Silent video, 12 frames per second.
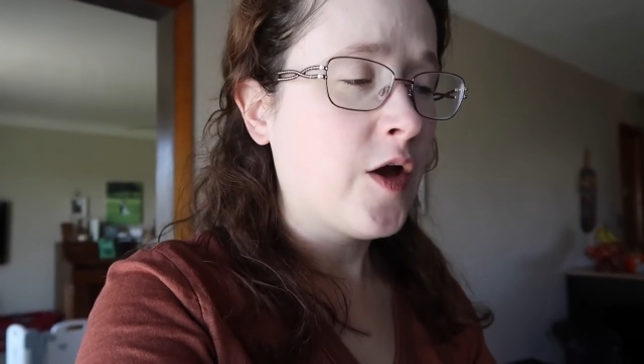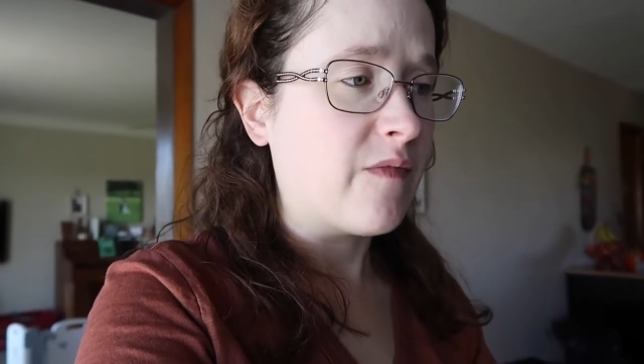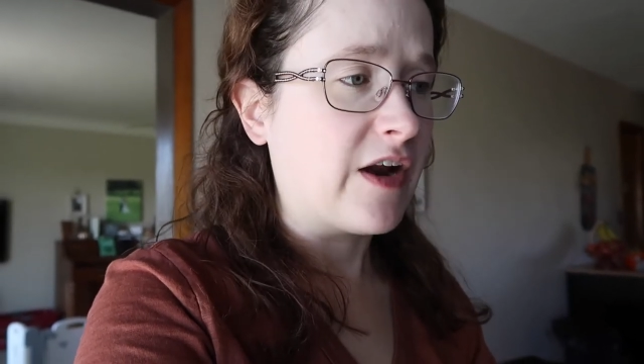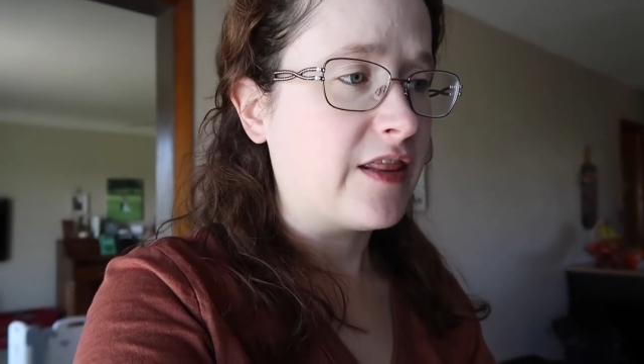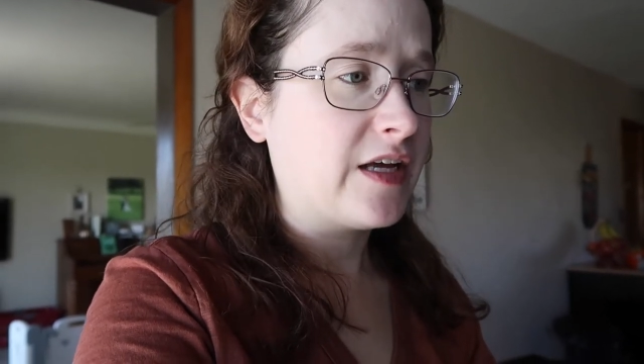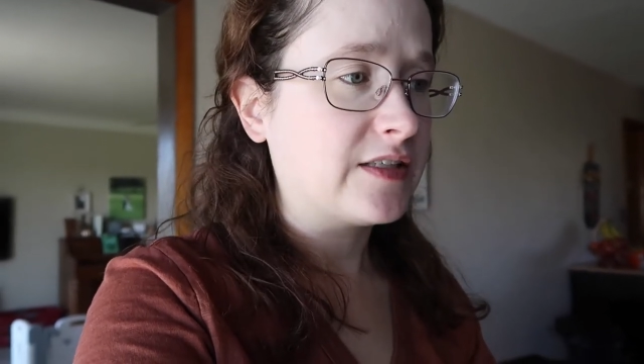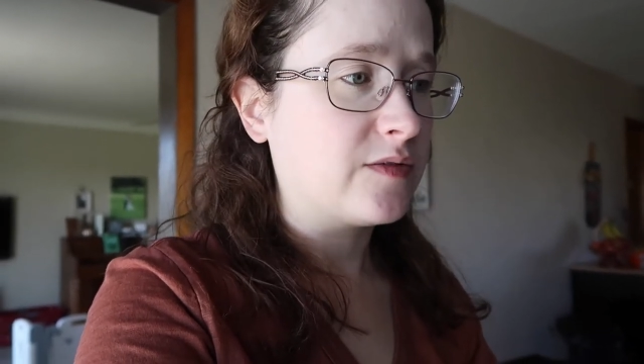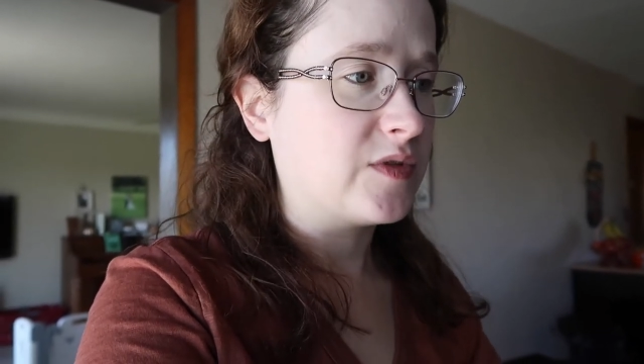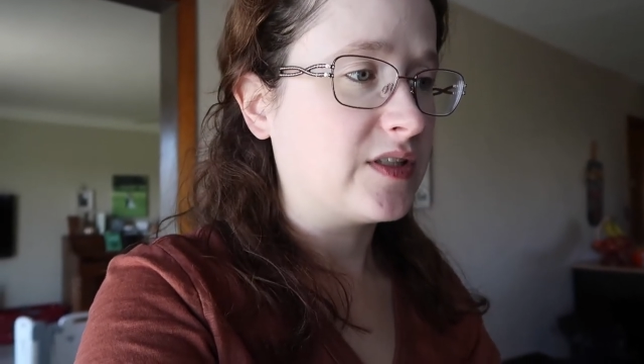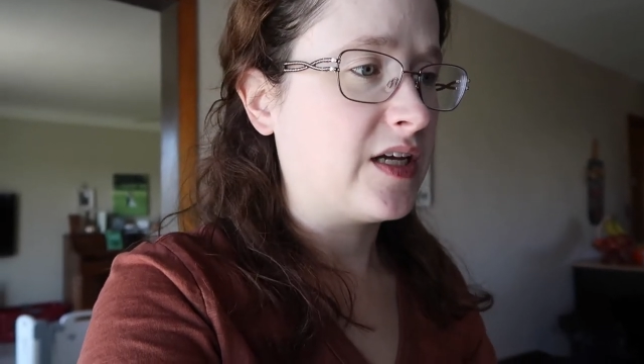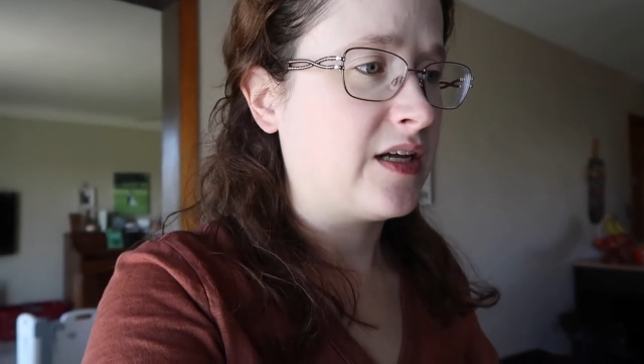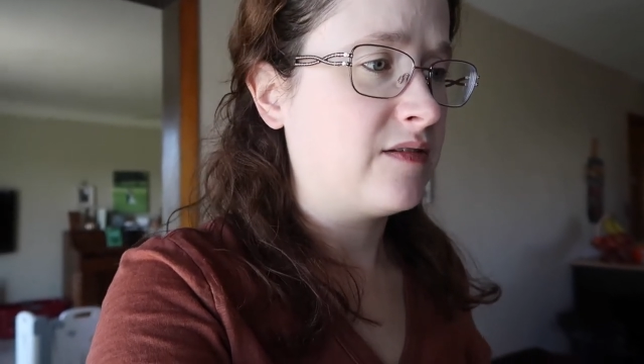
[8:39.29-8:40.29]
but I think
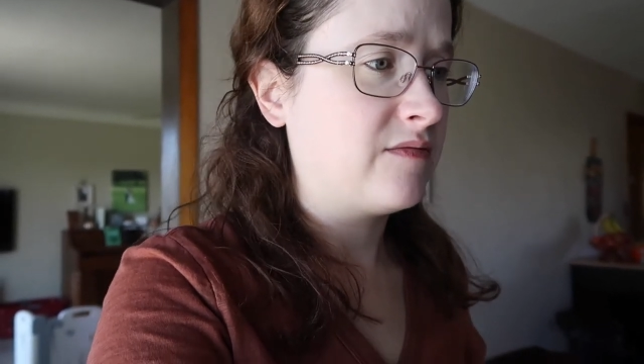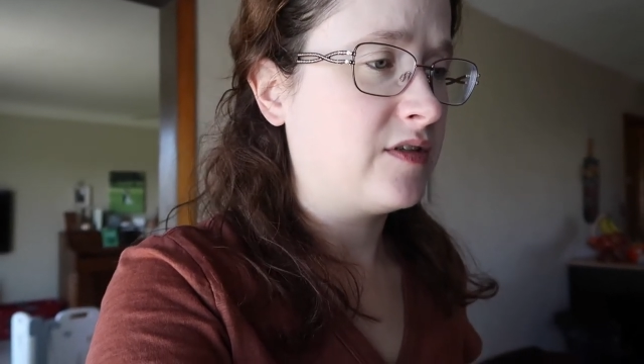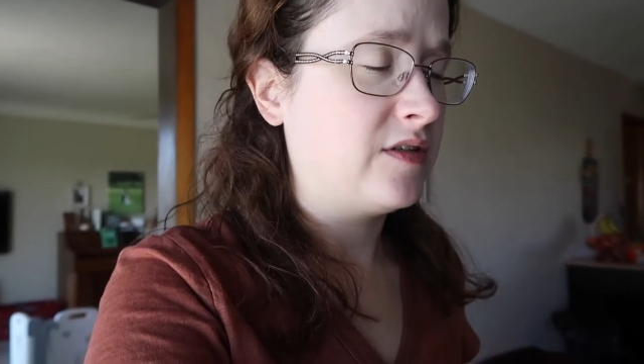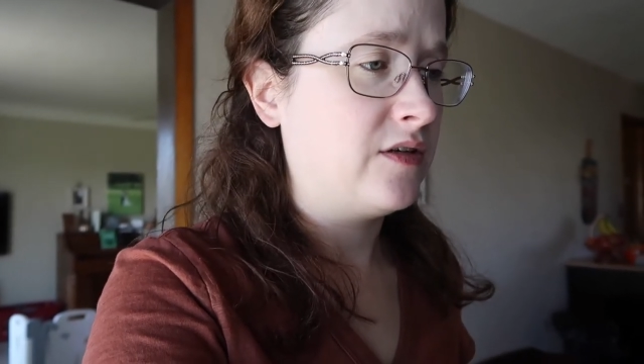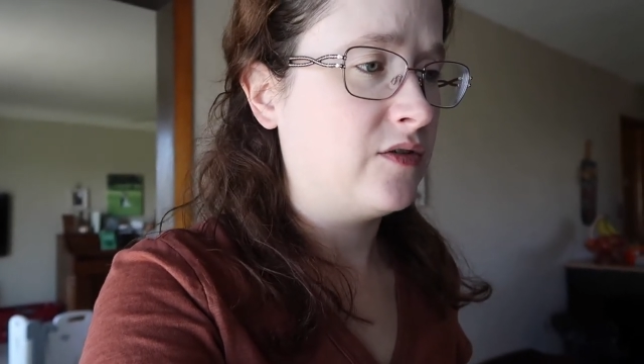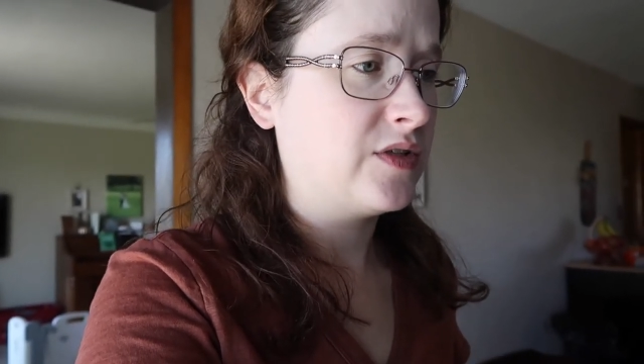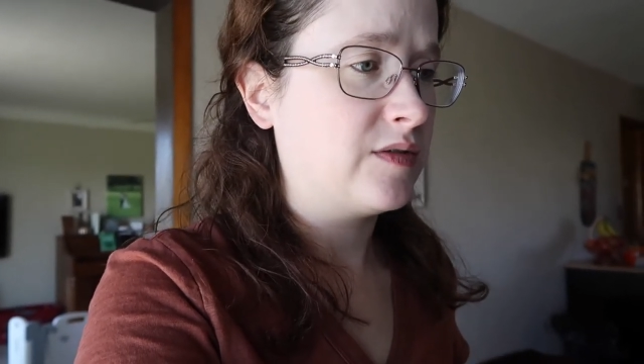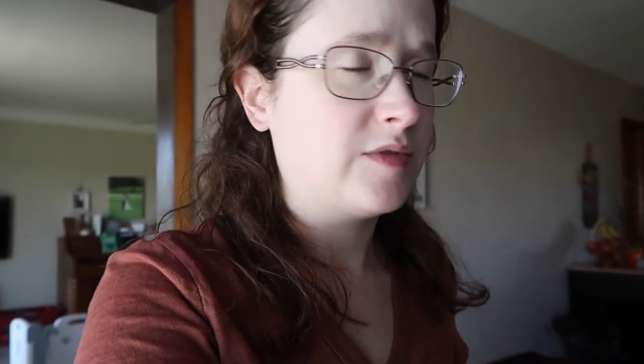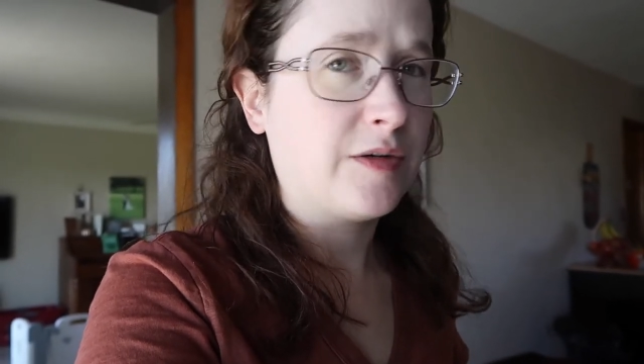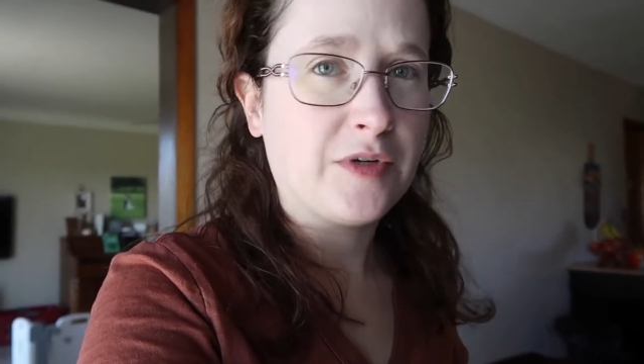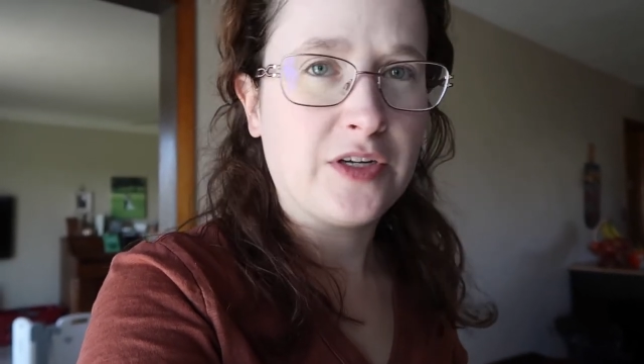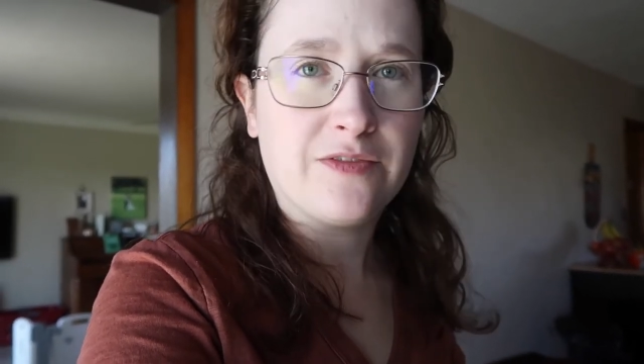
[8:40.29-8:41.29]
someone said use some
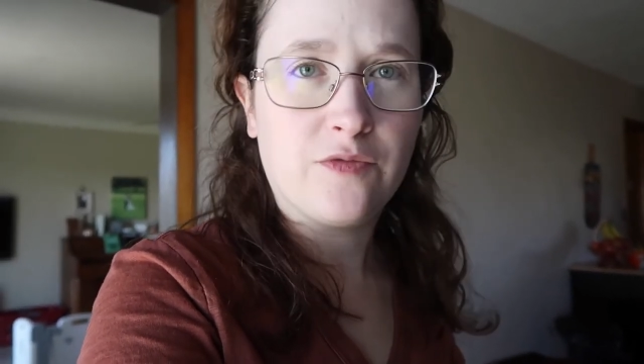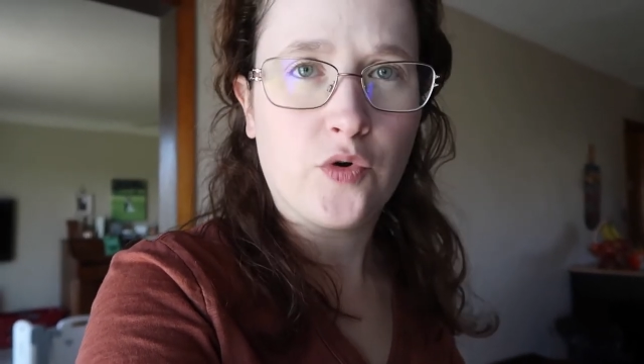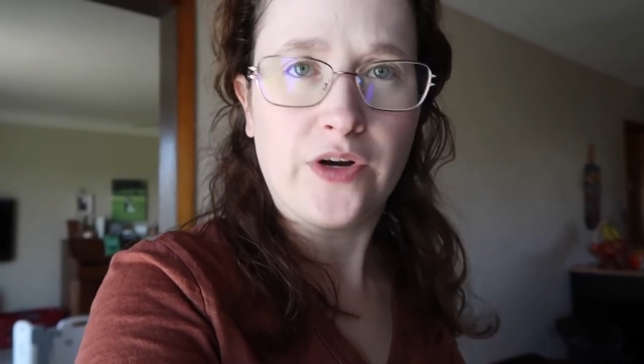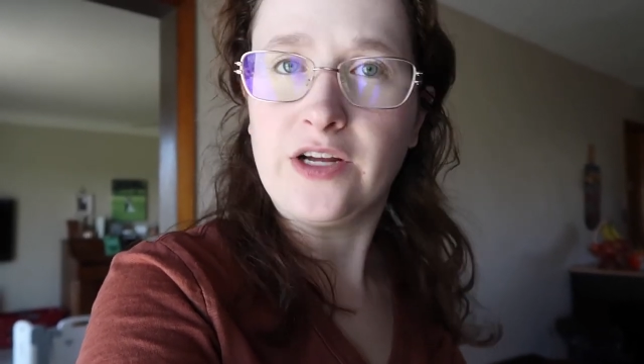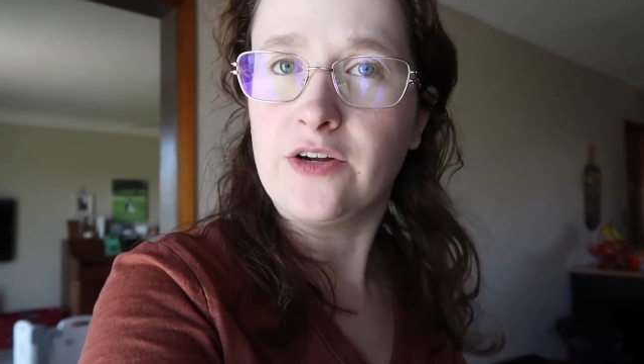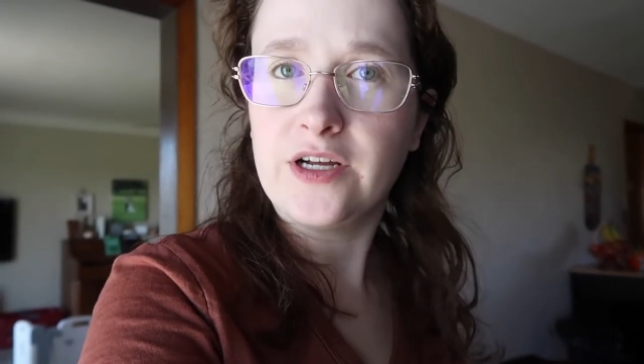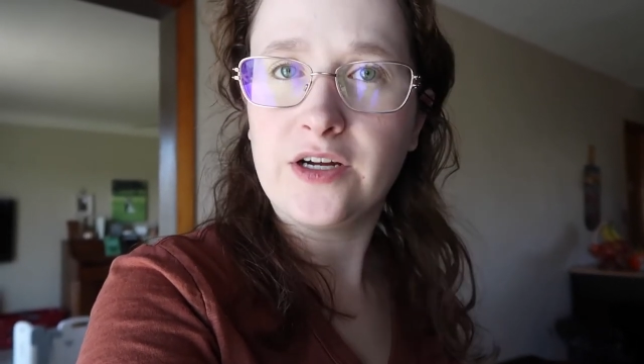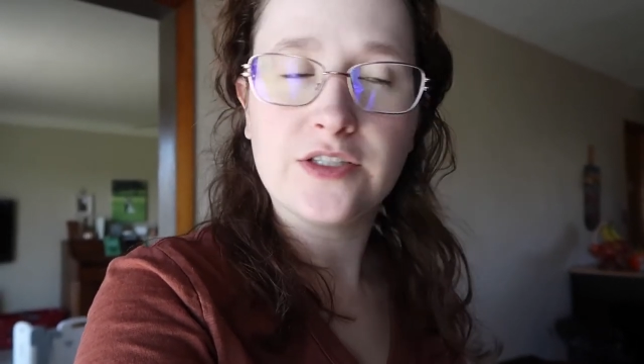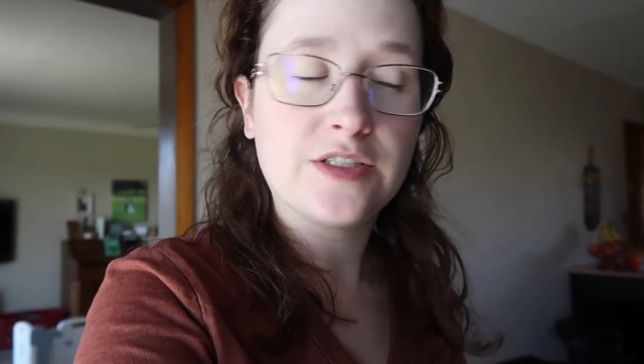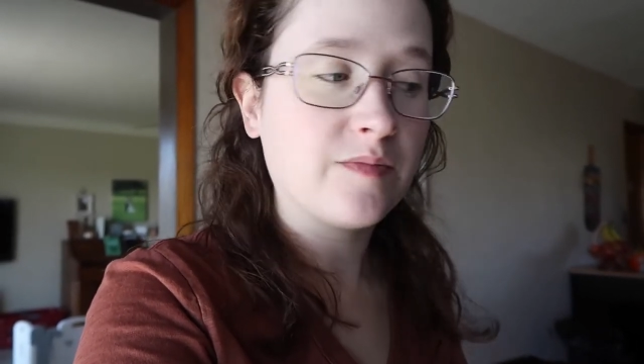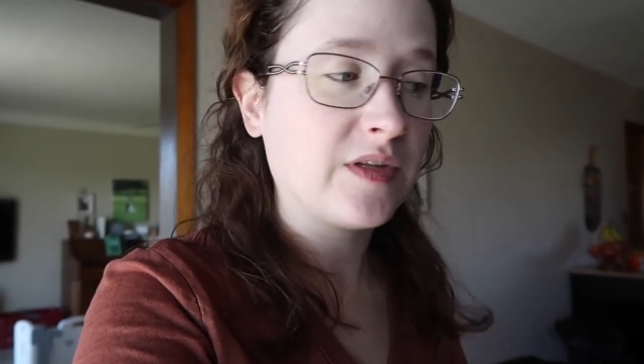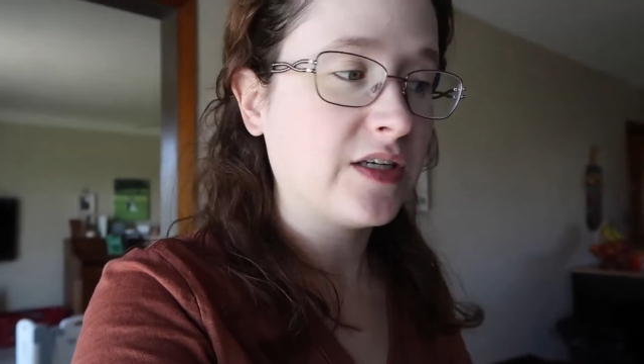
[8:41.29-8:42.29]
WD-40 on it or
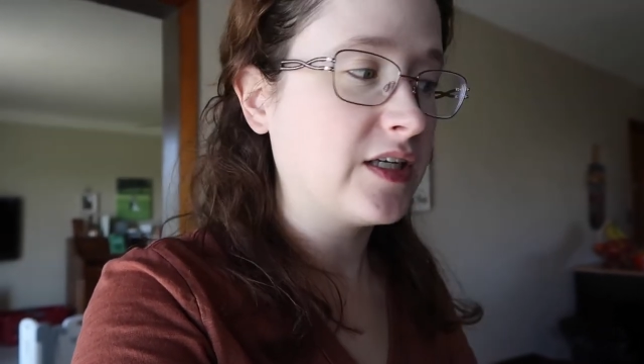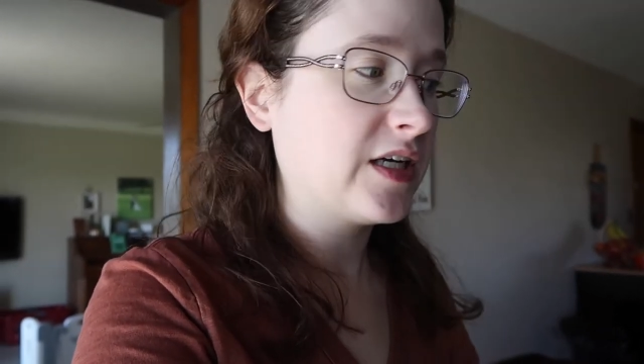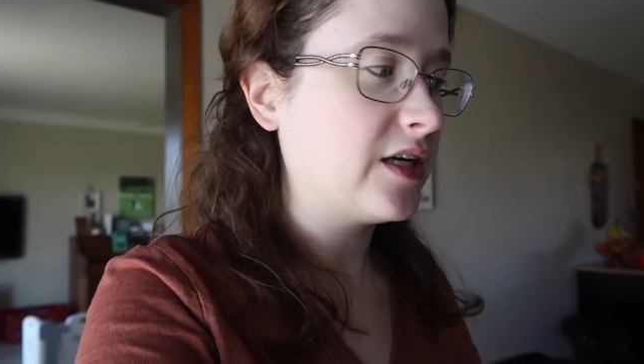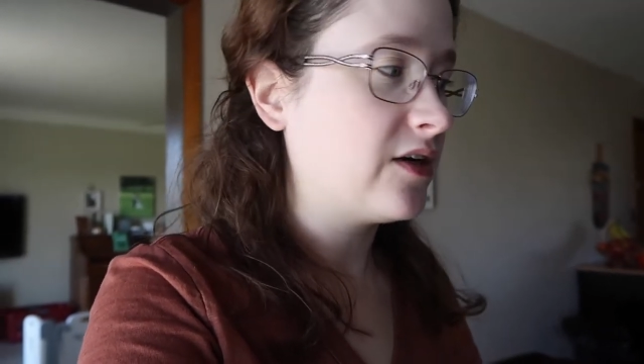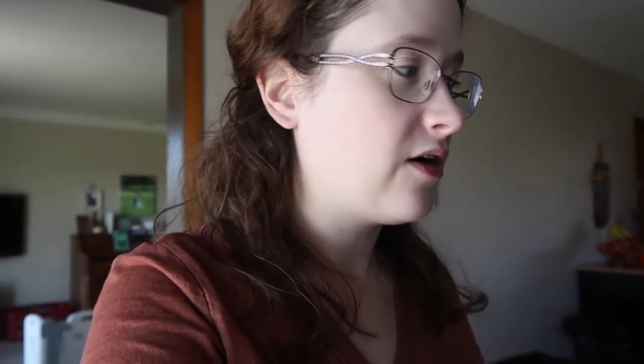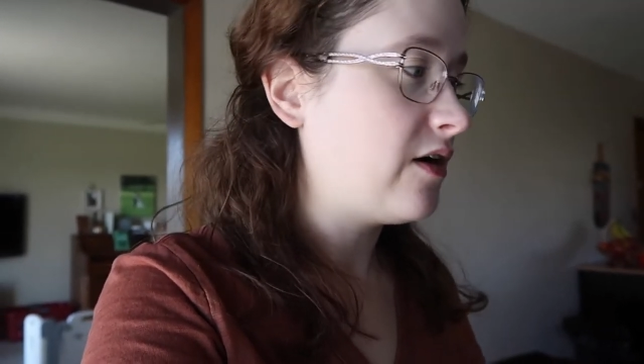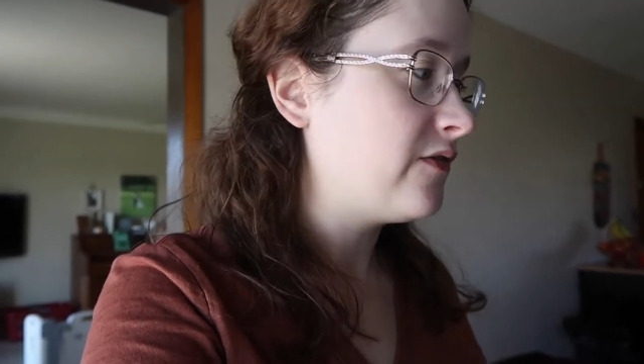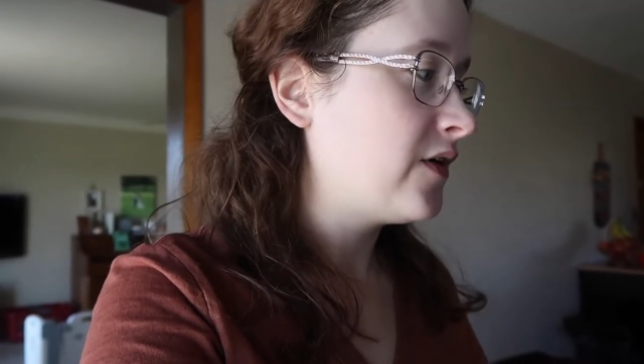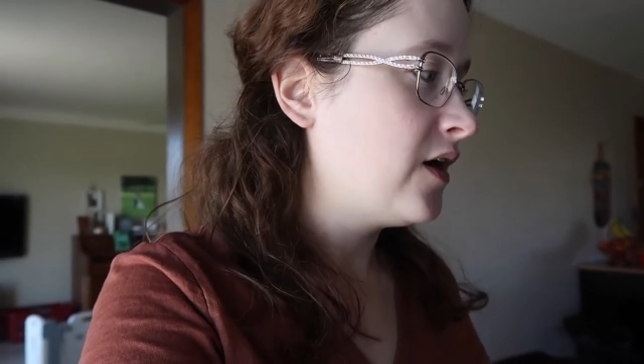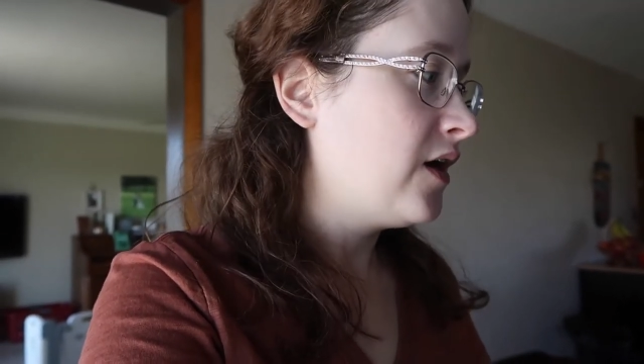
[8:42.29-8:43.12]
something to get it off.